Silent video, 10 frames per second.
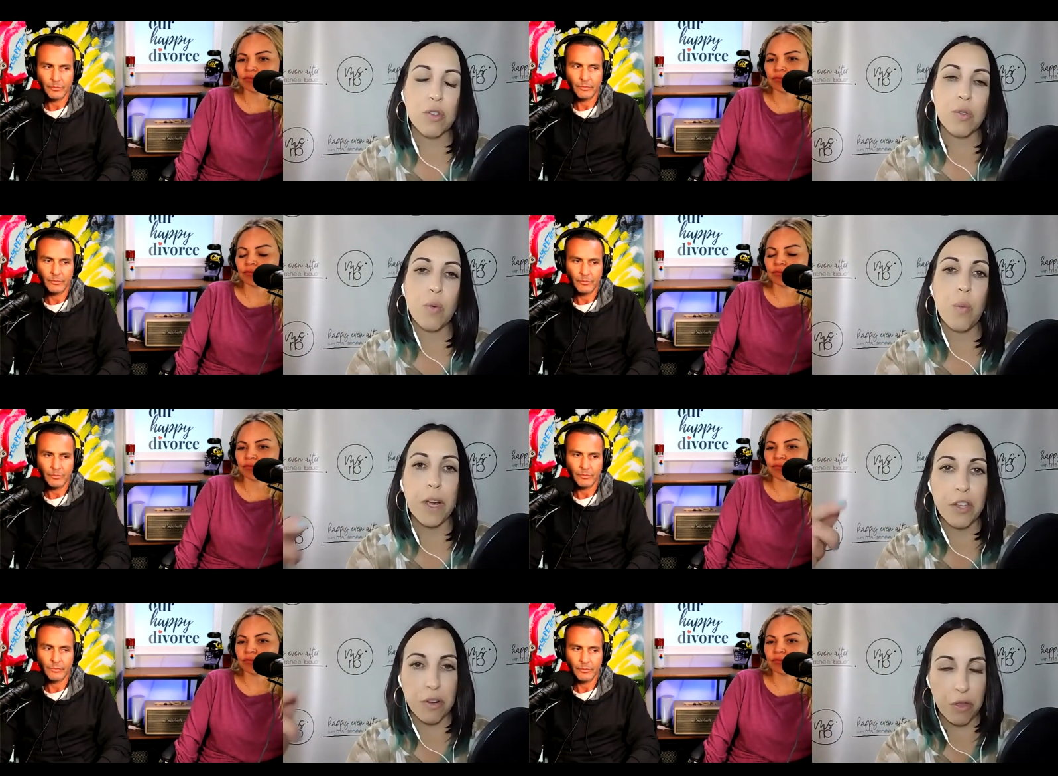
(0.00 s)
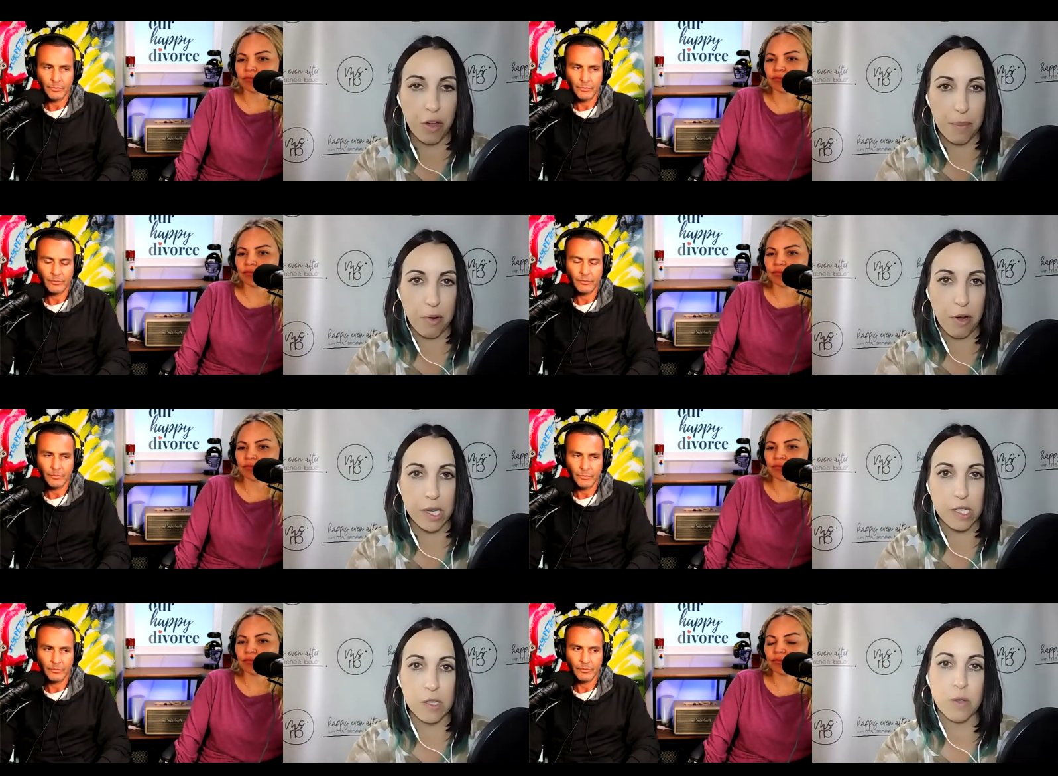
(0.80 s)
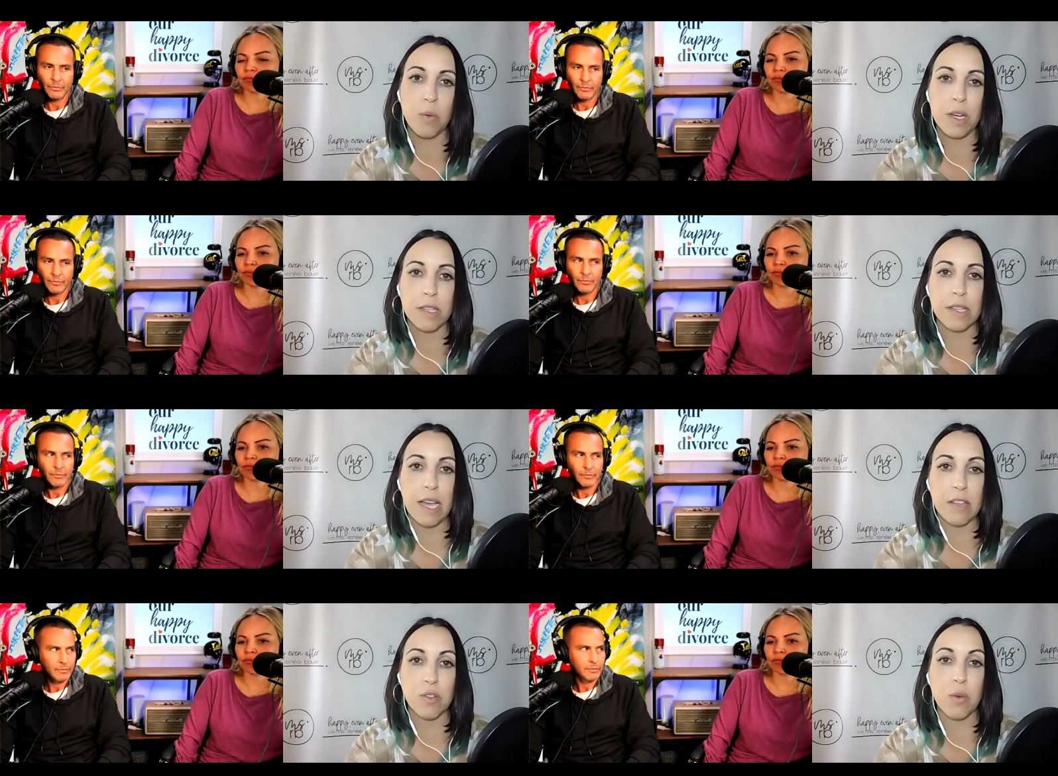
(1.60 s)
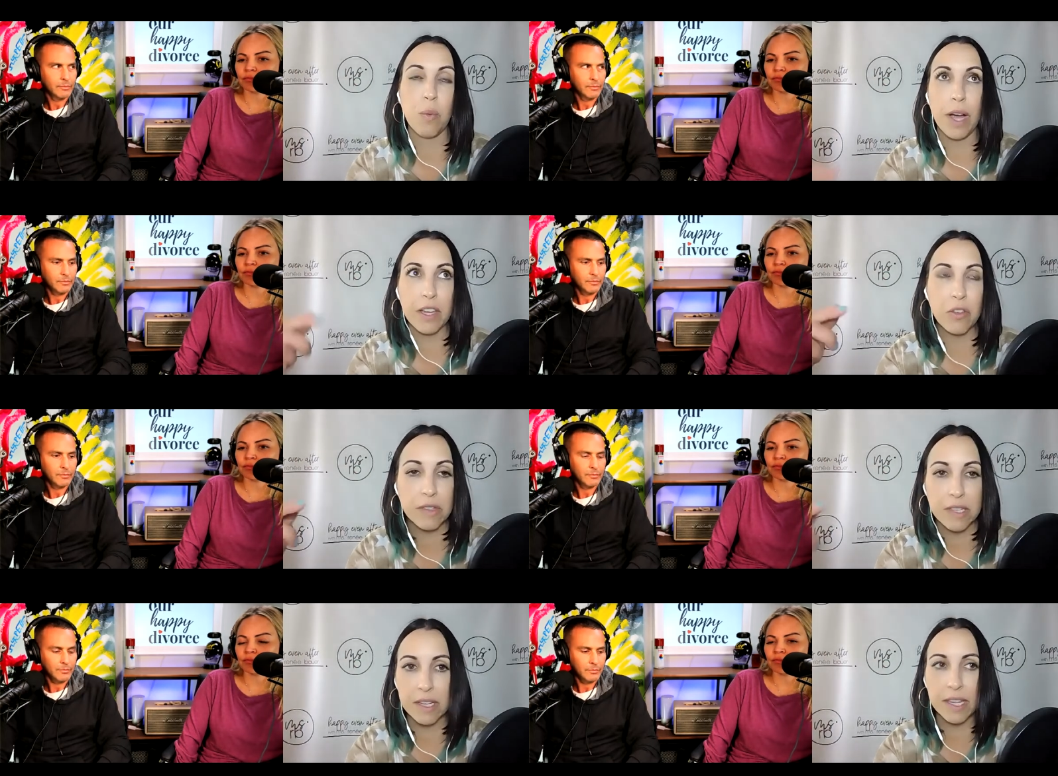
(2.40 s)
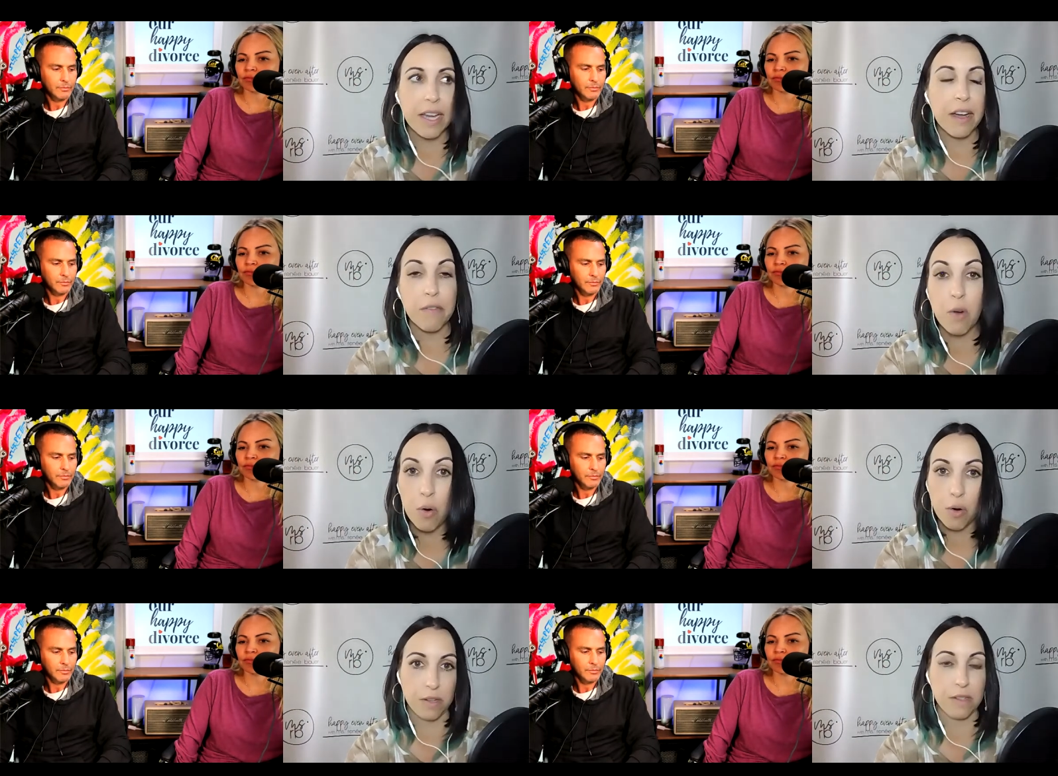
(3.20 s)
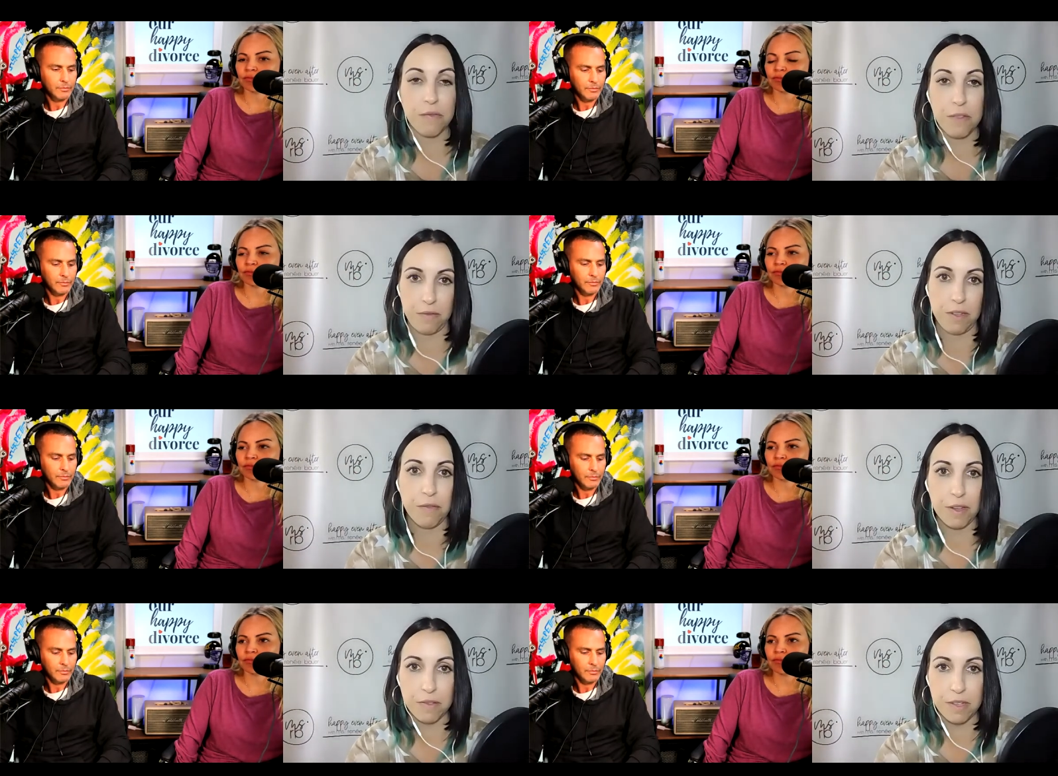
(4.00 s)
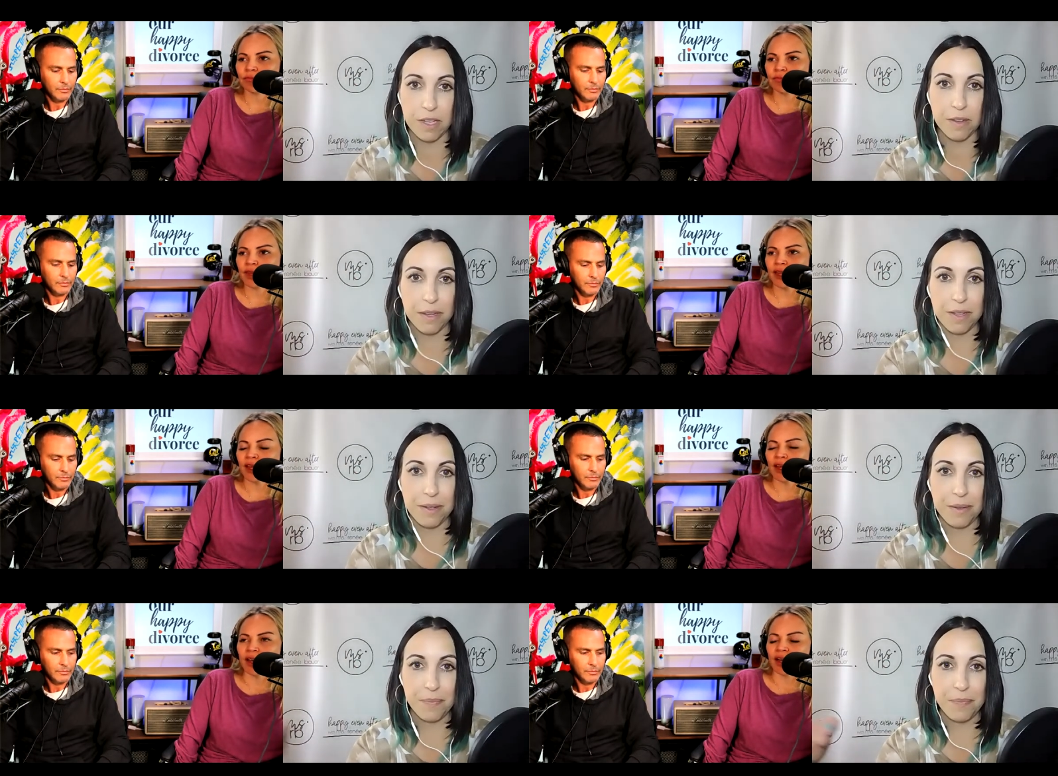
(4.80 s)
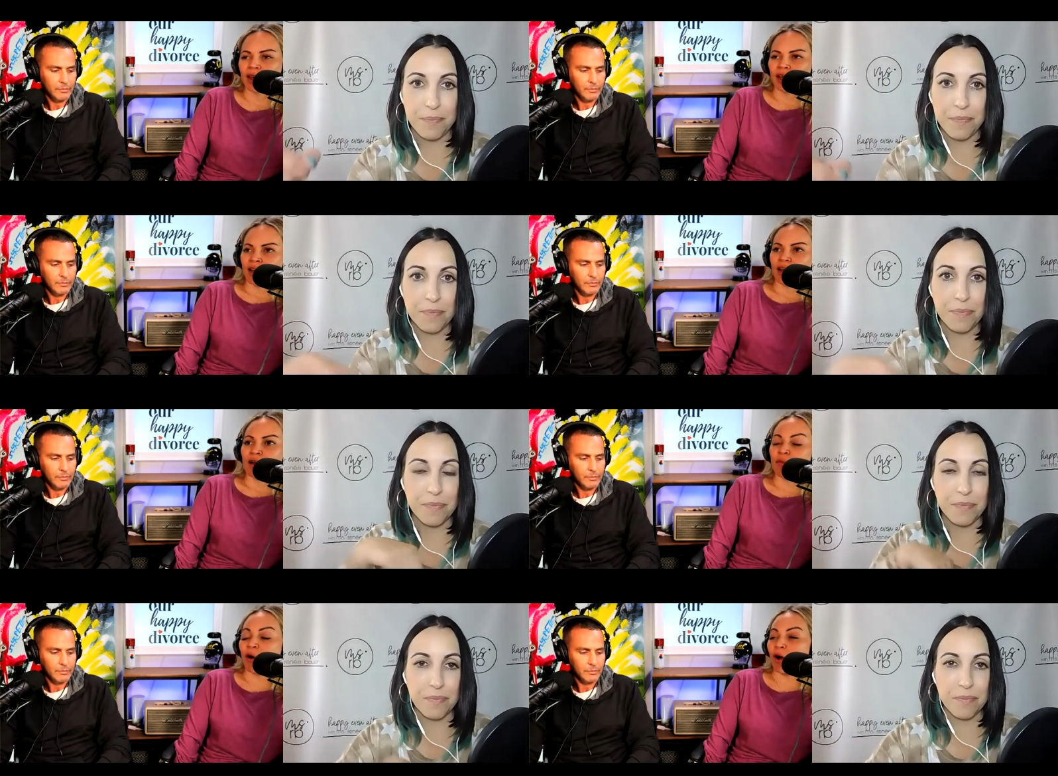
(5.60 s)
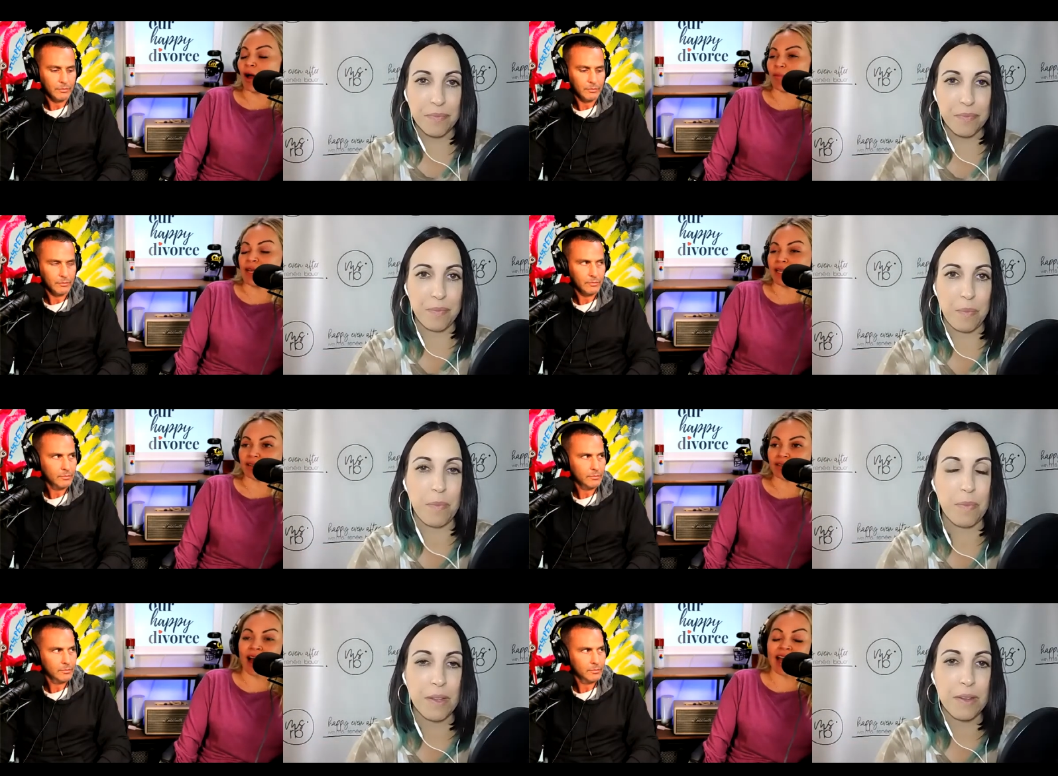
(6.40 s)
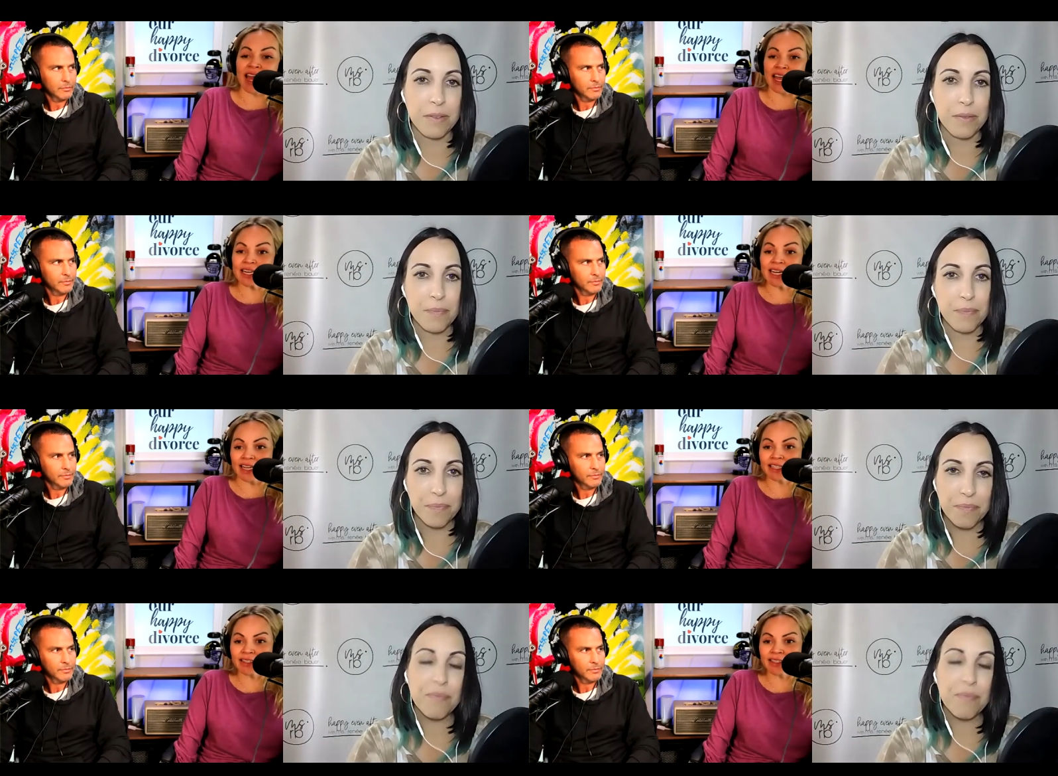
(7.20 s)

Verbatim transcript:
Speaker 1: to what your thought process was as to why you said yeah of course 50-50
Speaker 2: well i mean i hated it